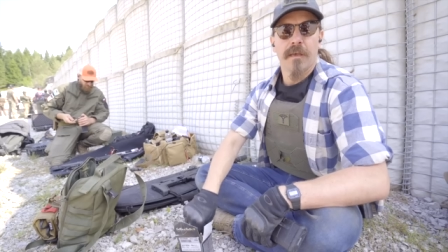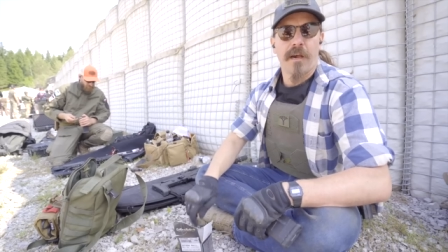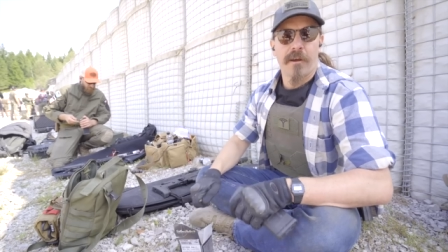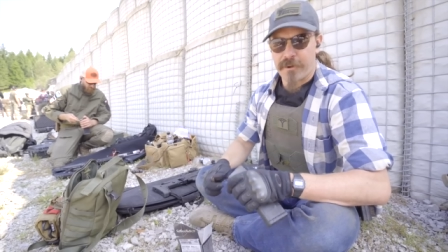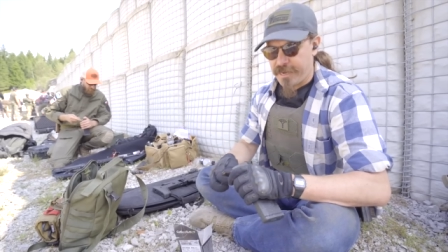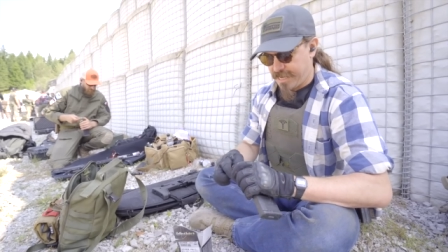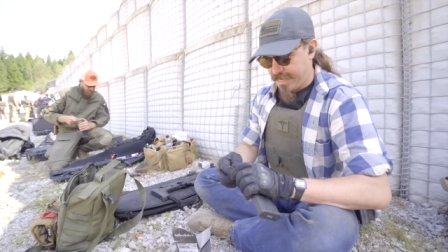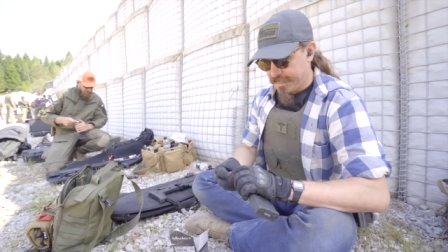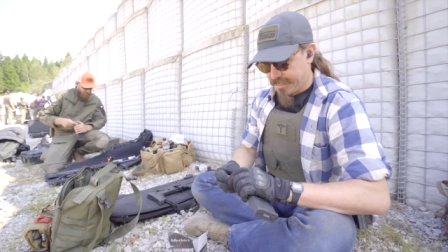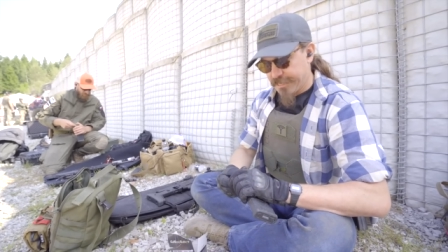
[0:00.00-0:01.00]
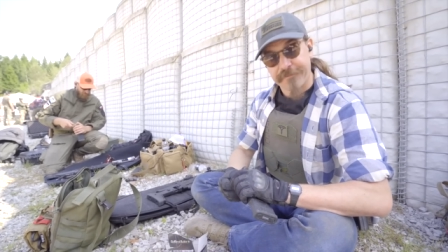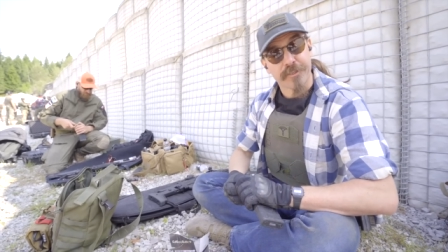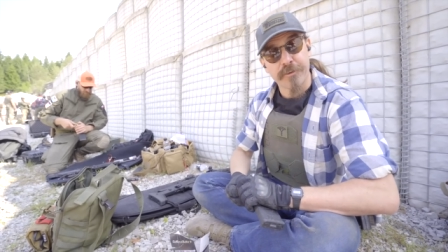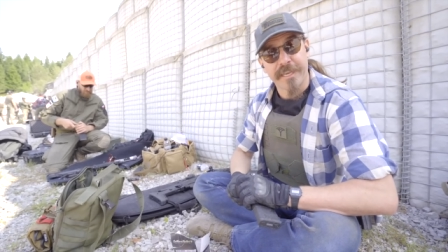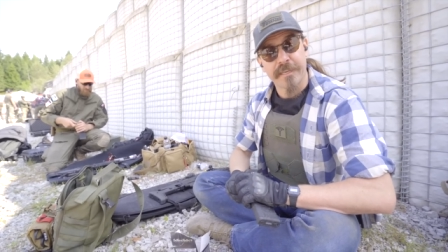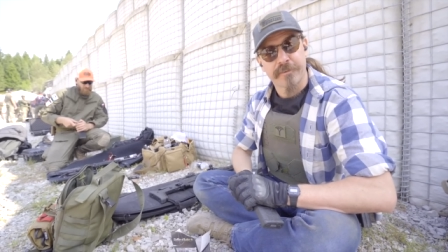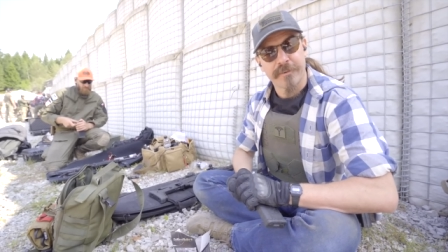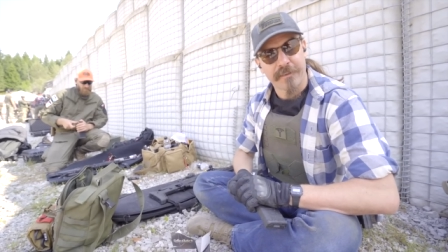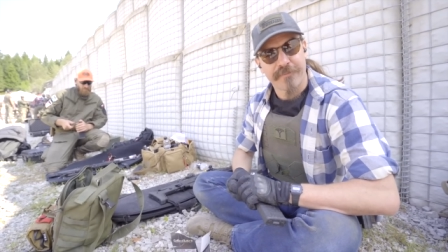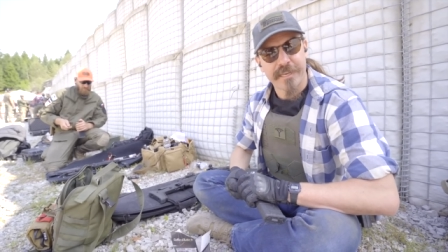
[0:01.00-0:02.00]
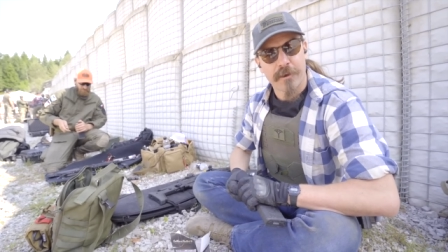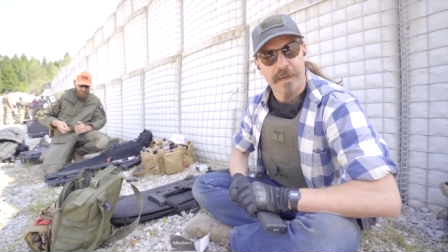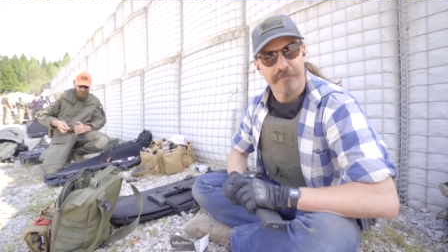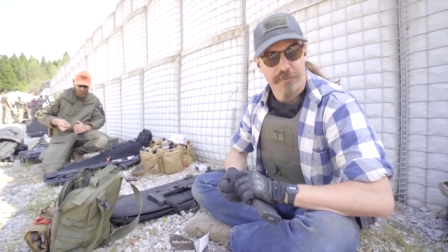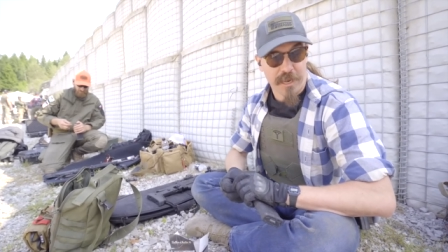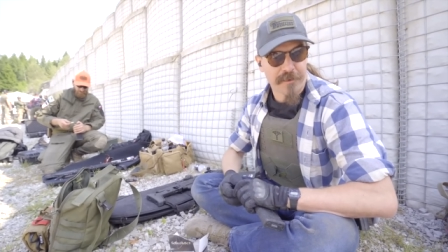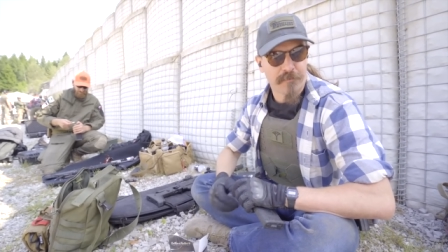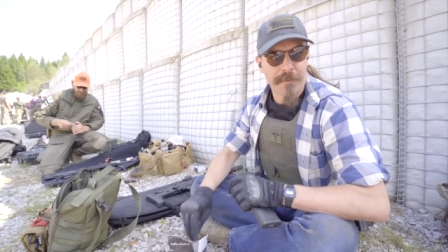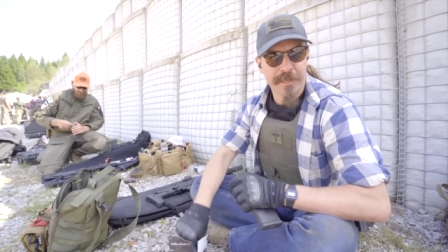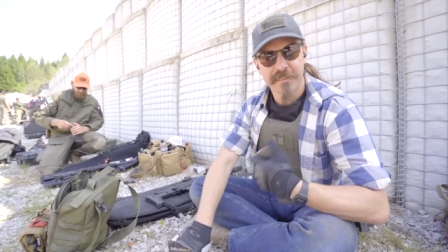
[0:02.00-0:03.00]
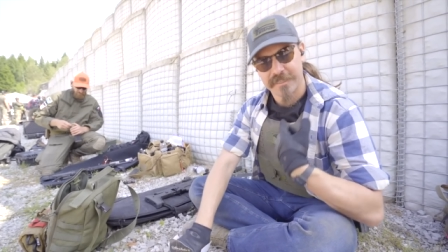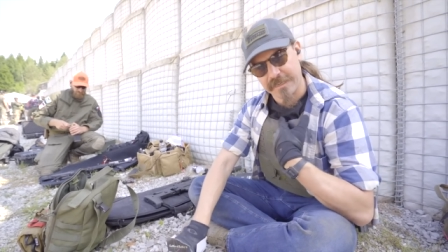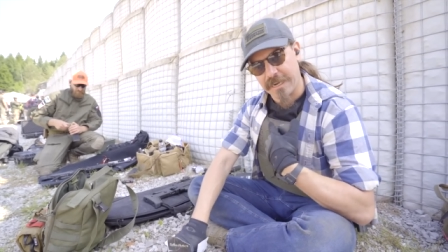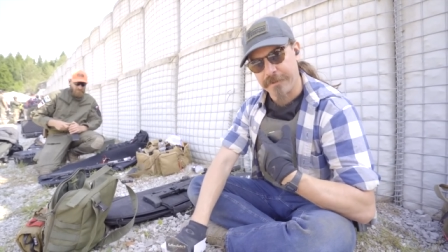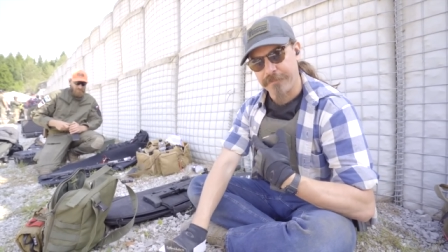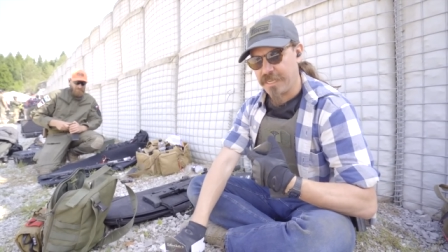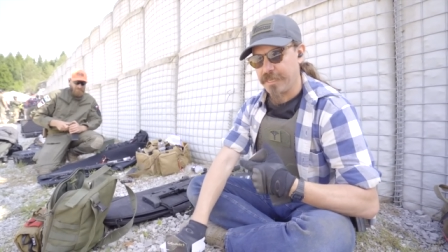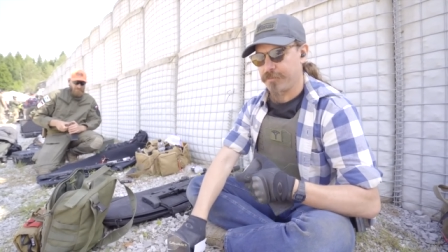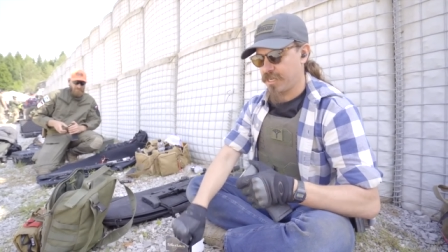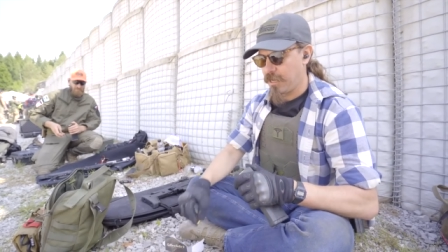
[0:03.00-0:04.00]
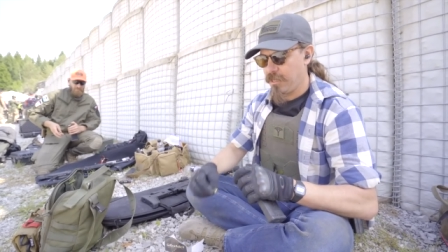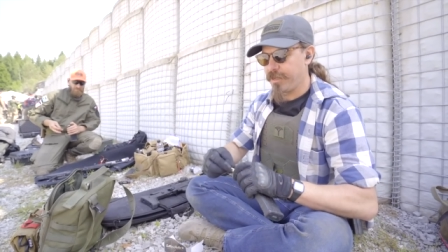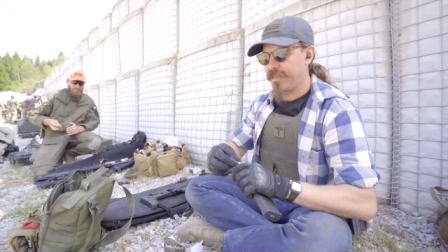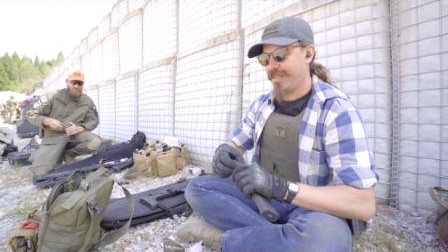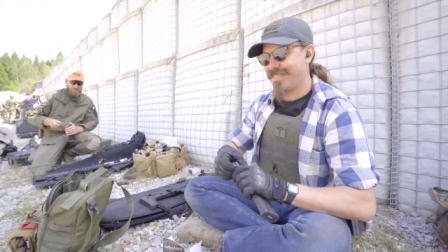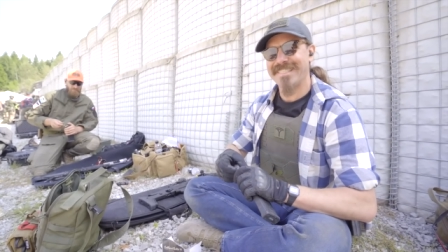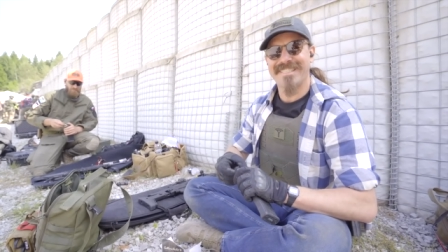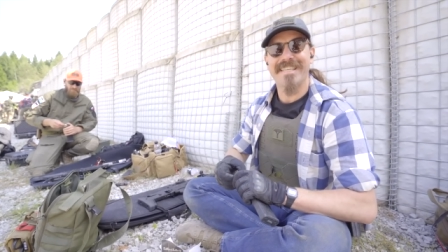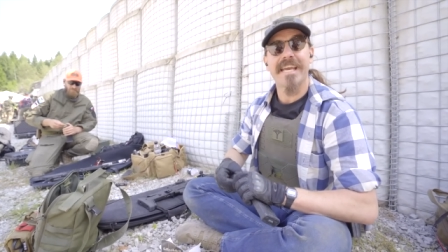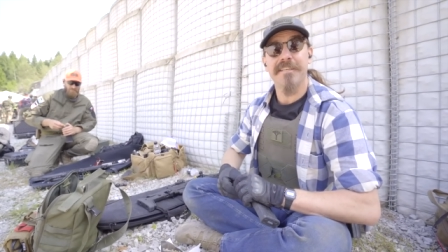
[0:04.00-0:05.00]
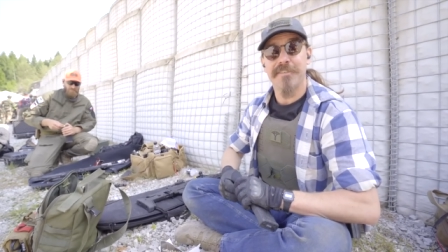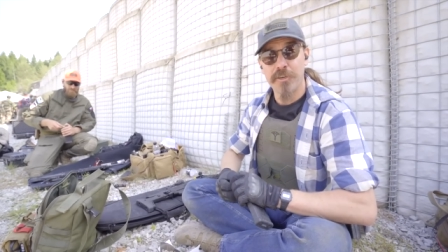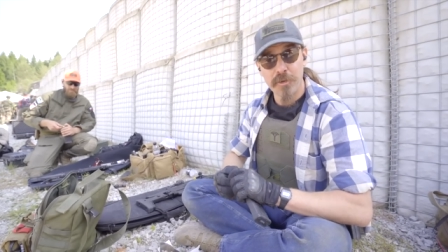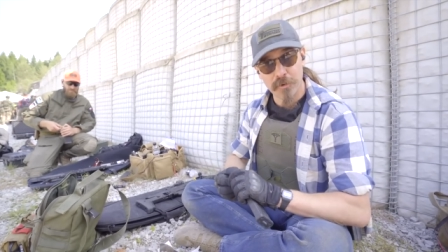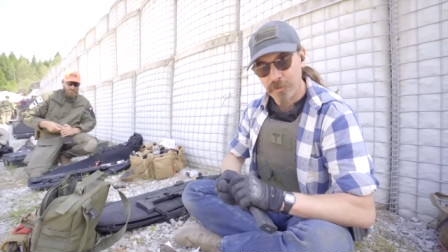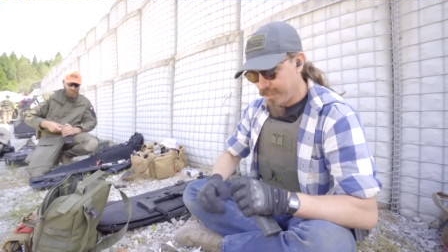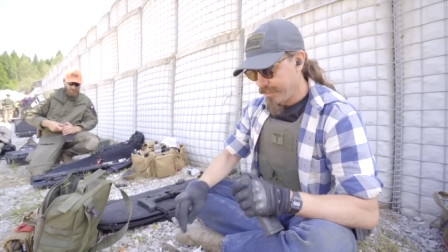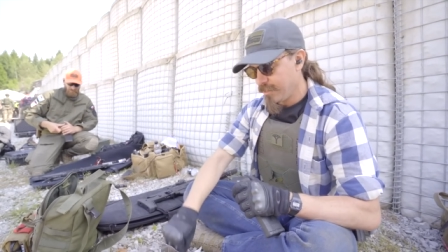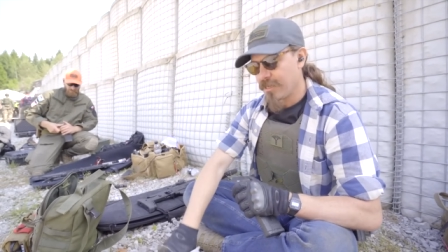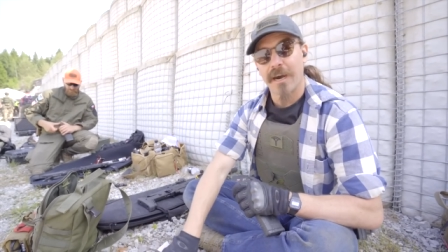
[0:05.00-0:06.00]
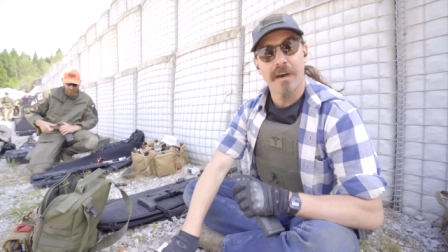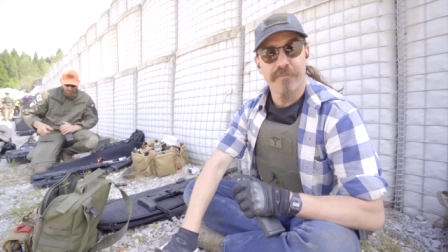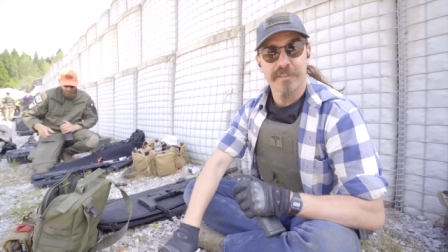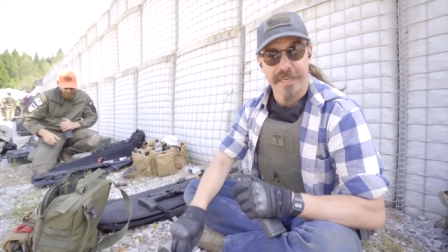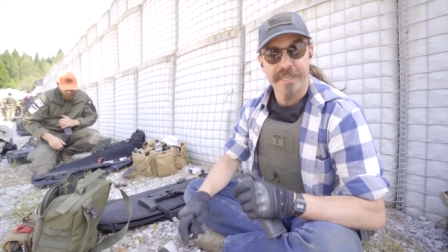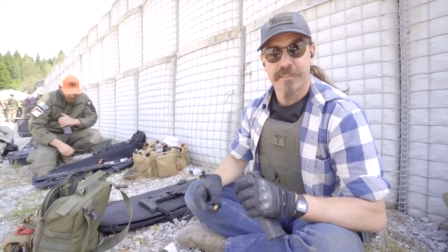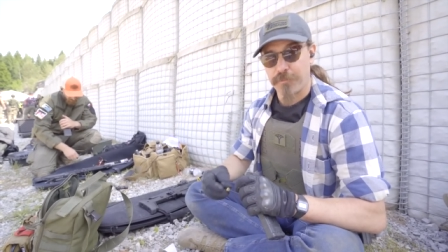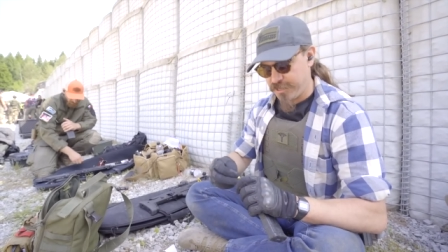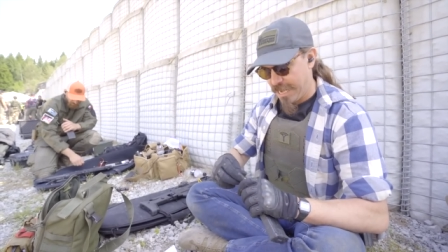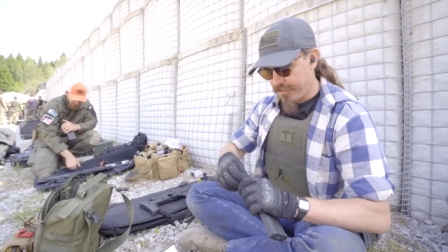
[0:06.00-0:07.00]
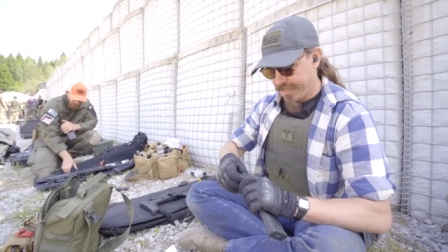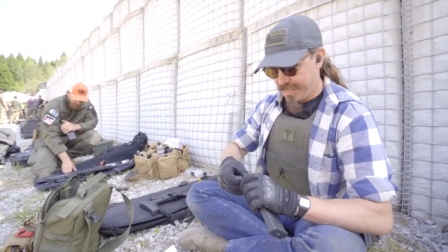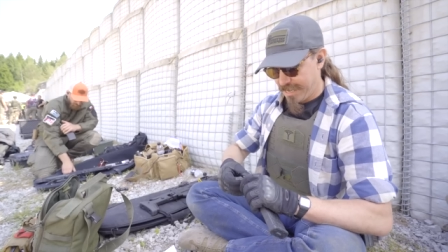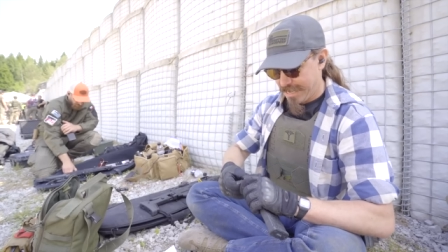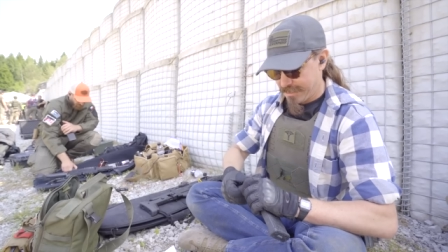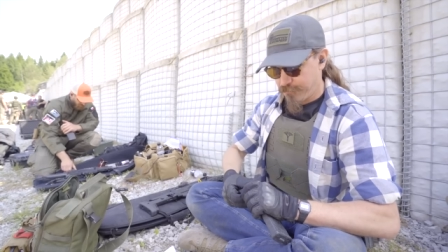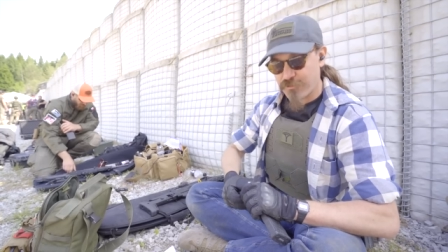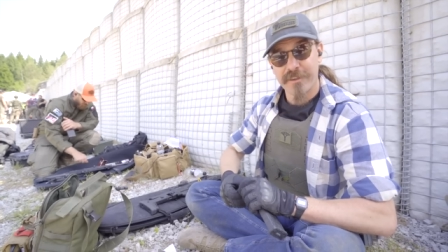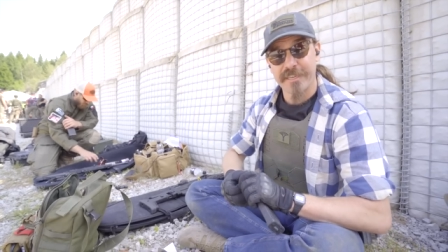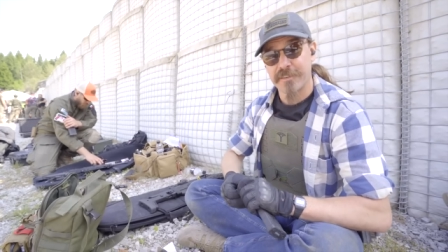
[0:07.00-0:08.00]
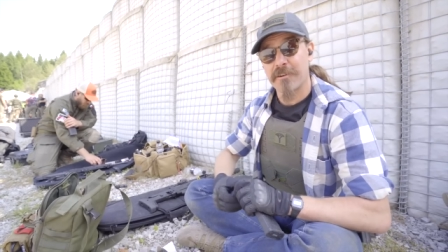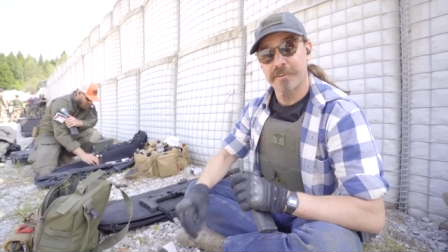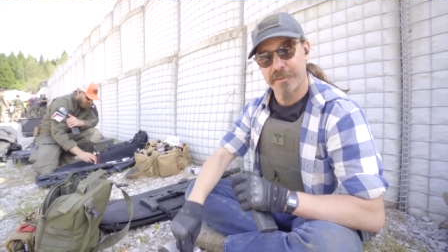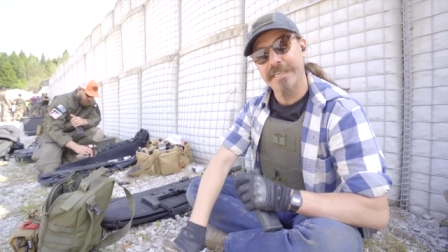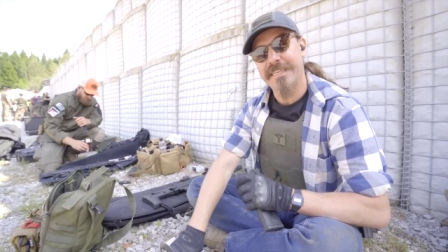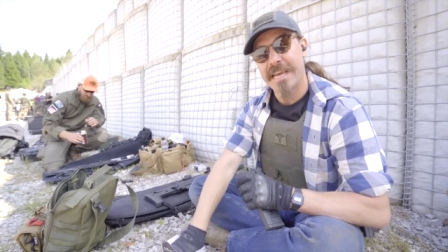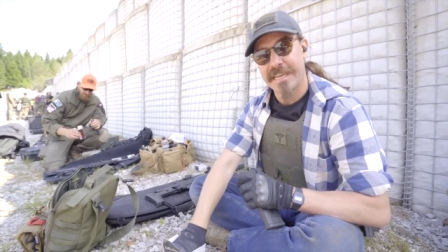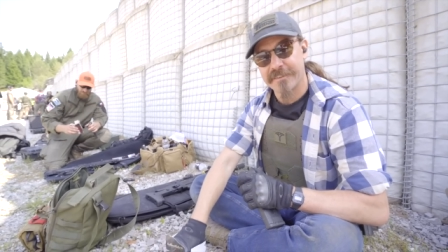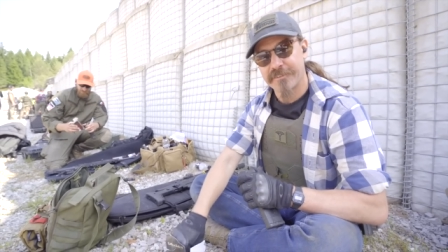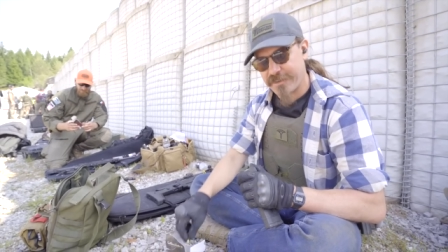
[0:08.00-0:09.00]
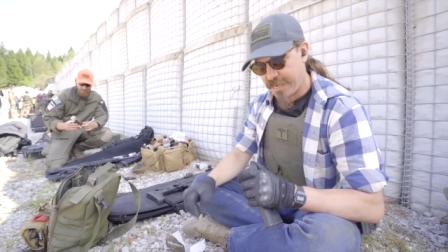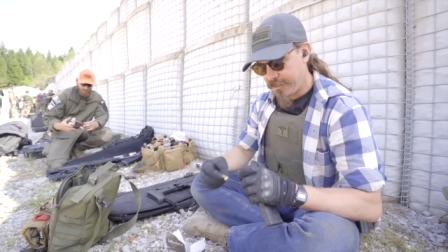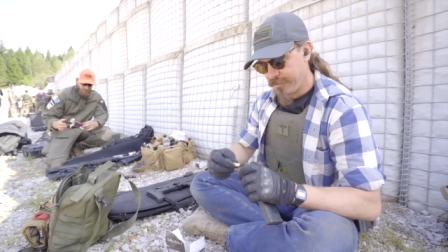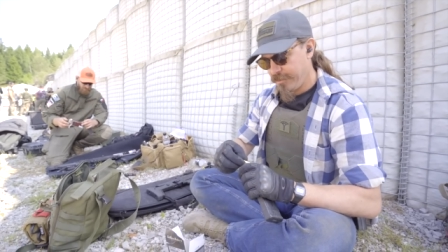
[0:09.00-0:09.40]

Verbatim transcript: Alright guys, thanks for tuning in to another video on Forgotten Weapons. I'm Colin and this is day two of Lynx Brutality. I had a pretty darn good day yesterday.